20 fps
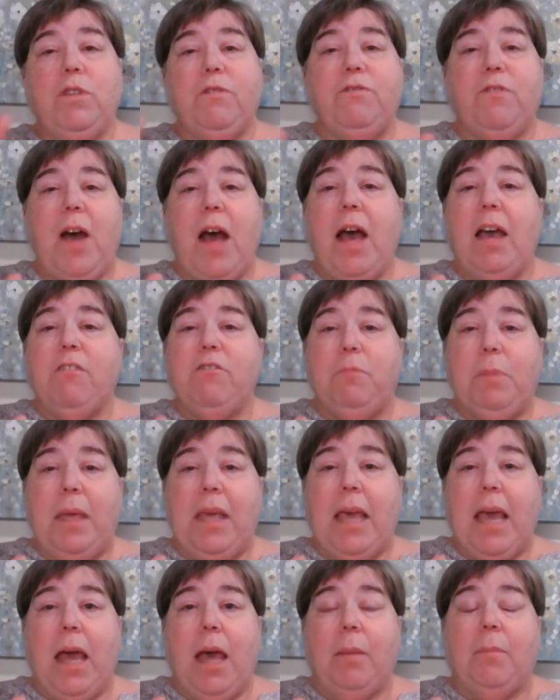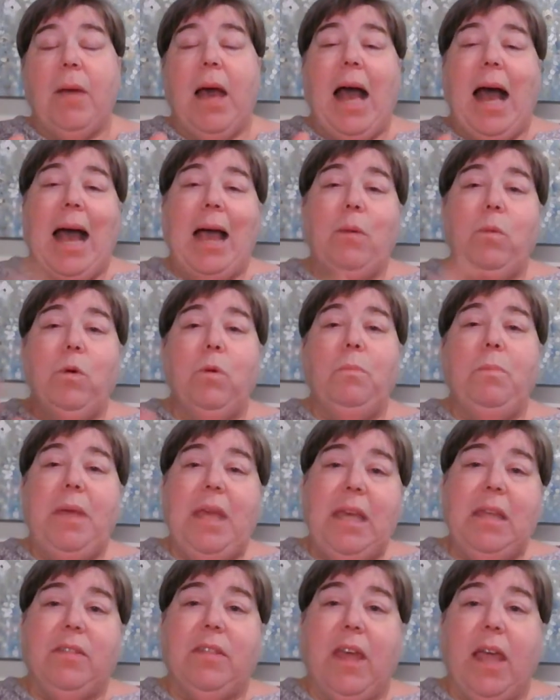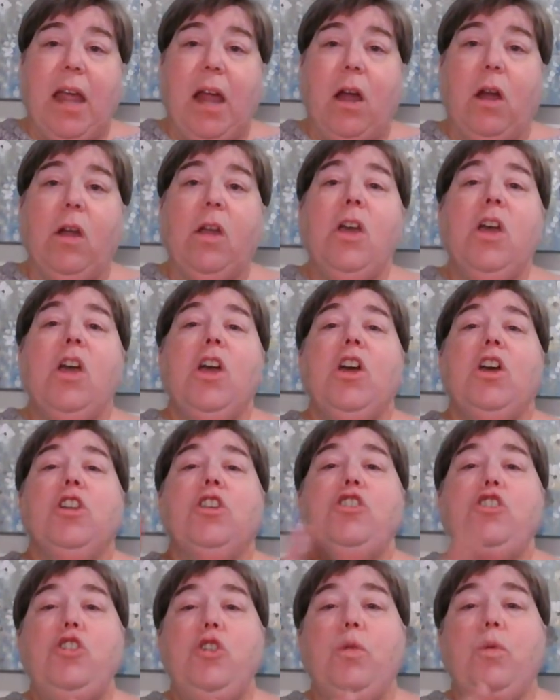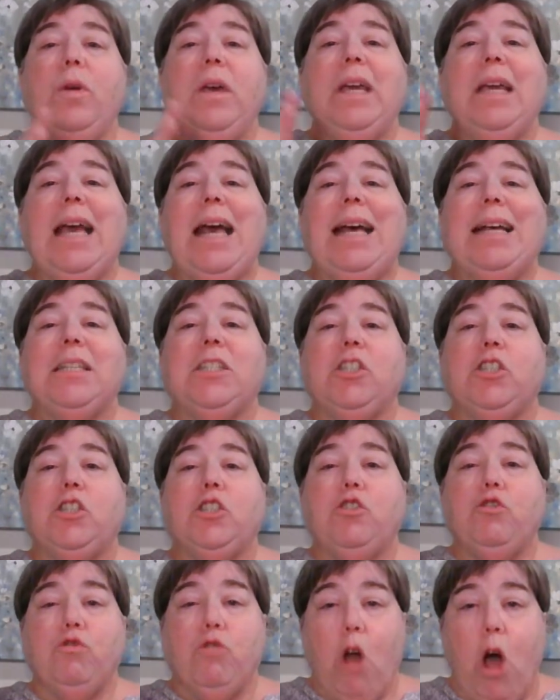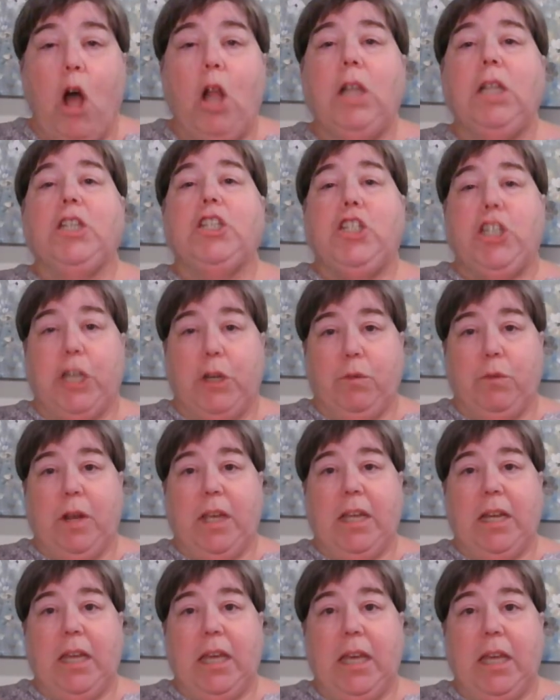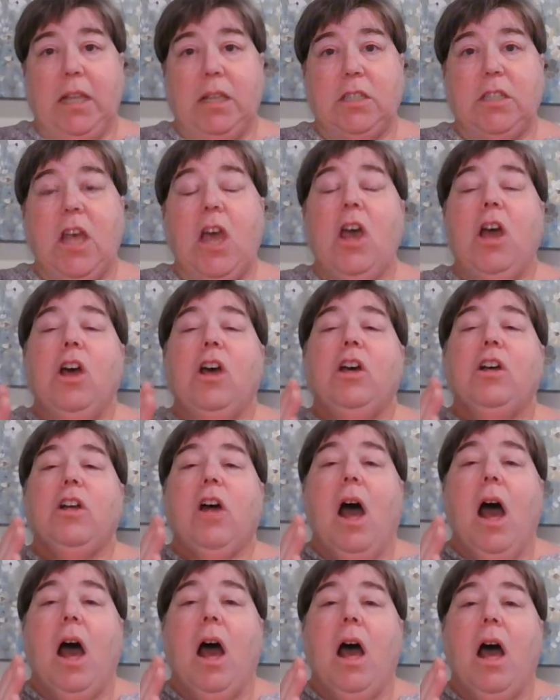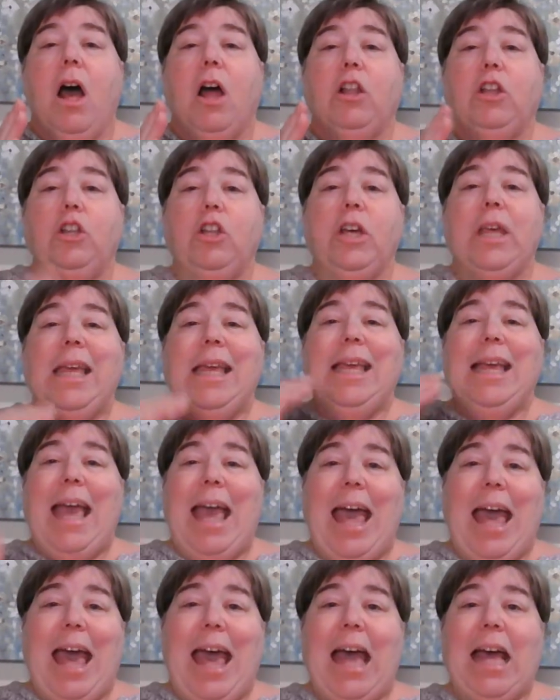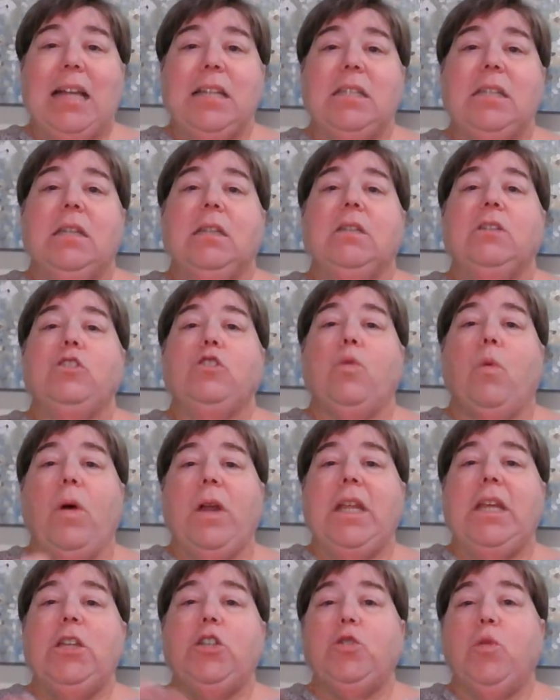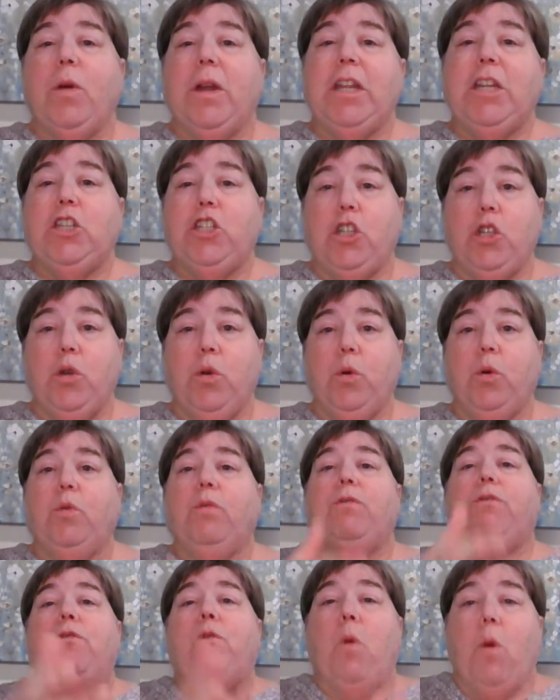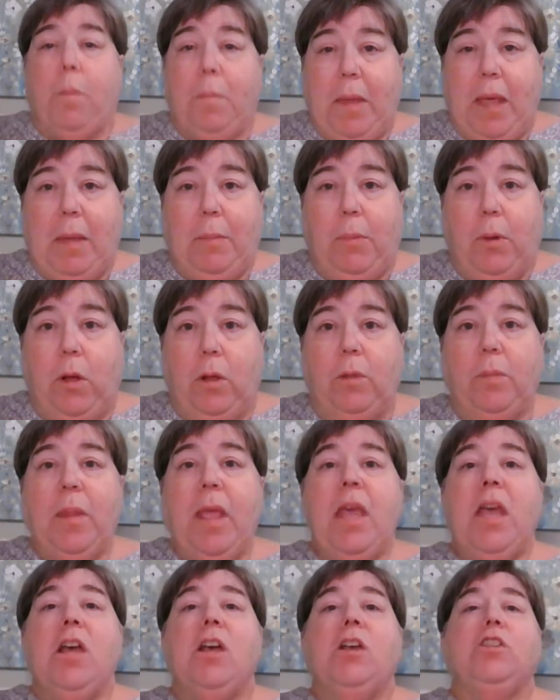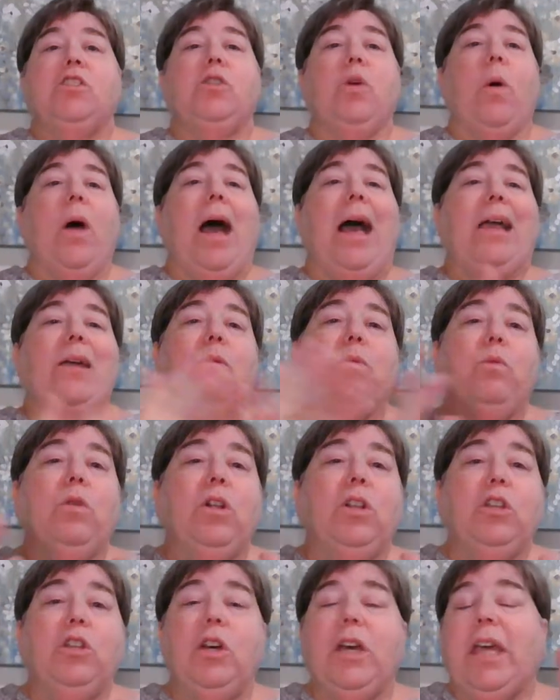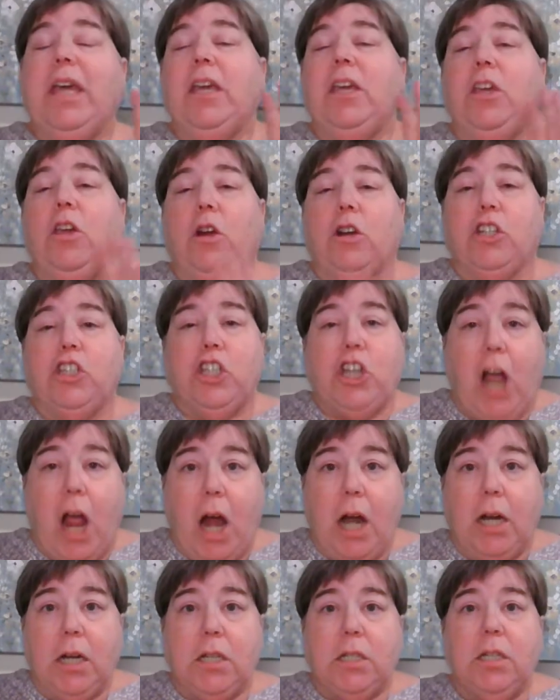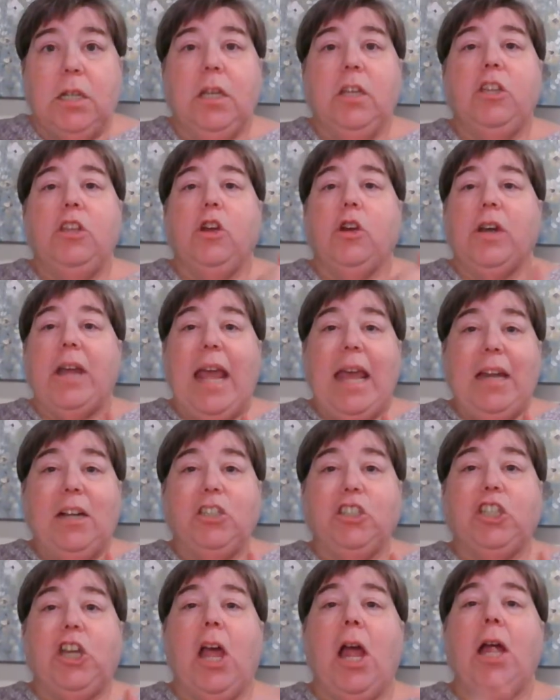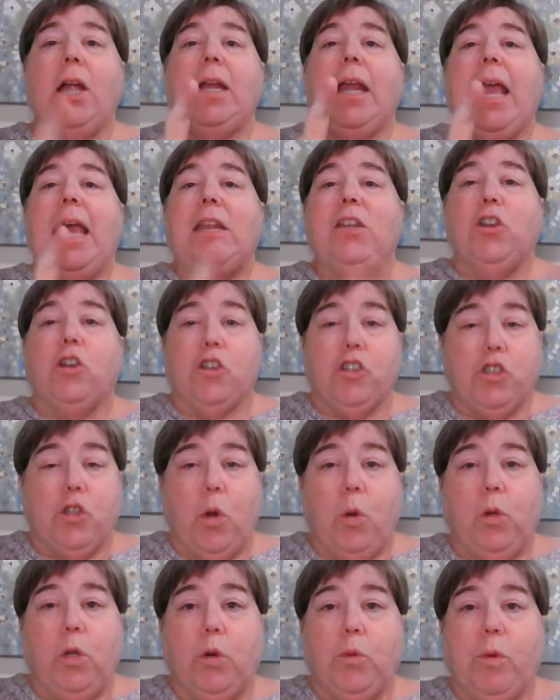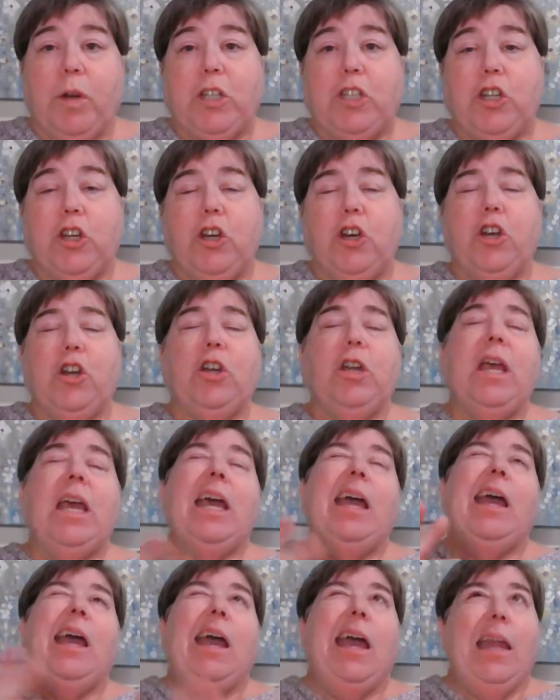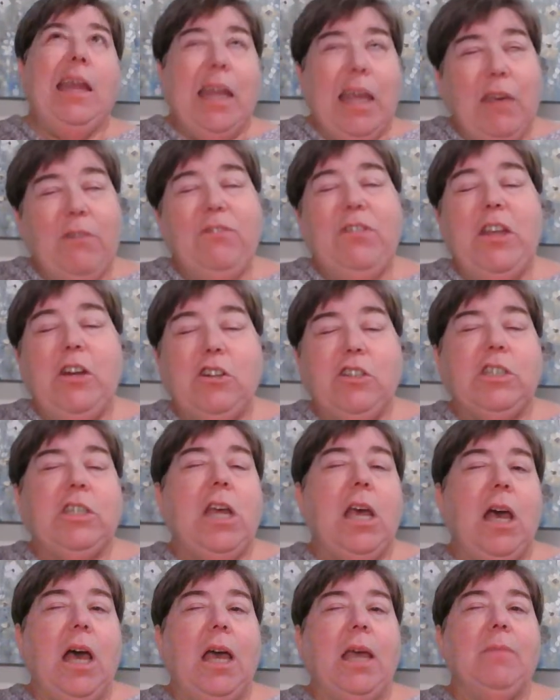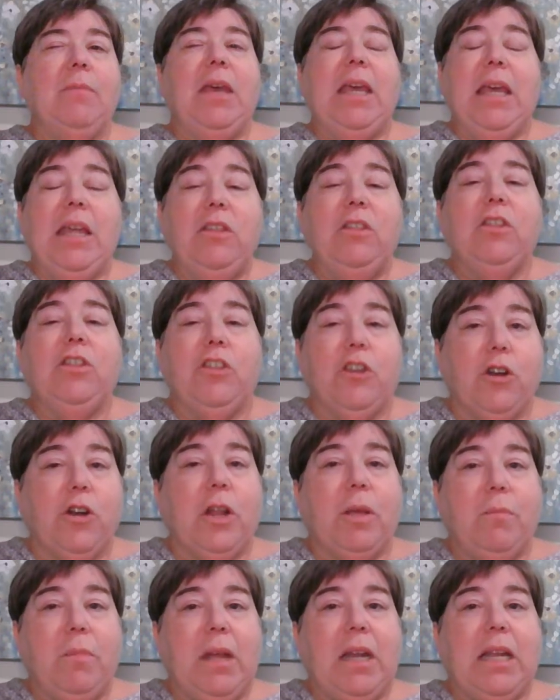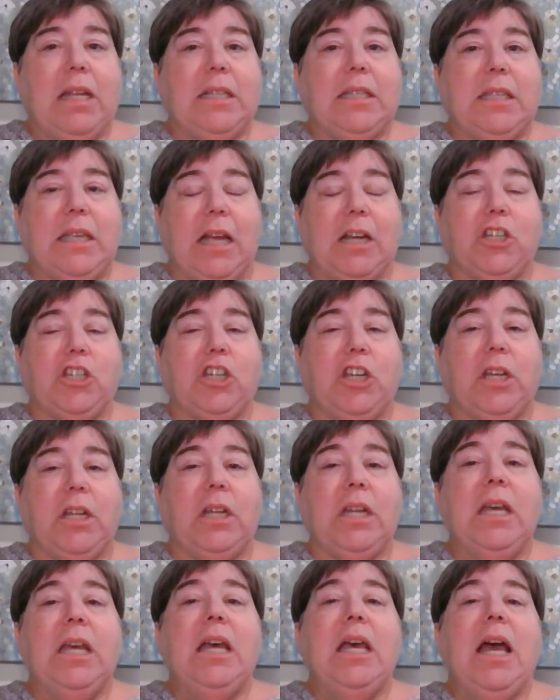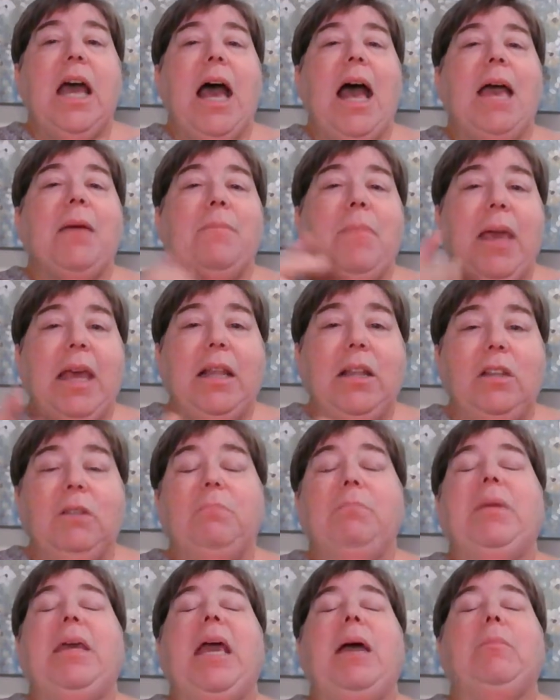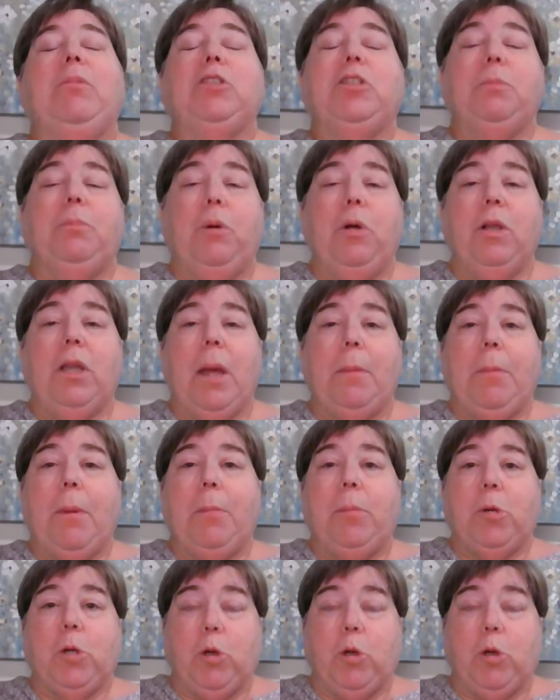to 5 p.m. I will be there doing astrology readings, looking at 2022 for people. So I will look at your chart, your natal chart, and your solar return. And if there's time in the 30-minute session, I may be able to pull up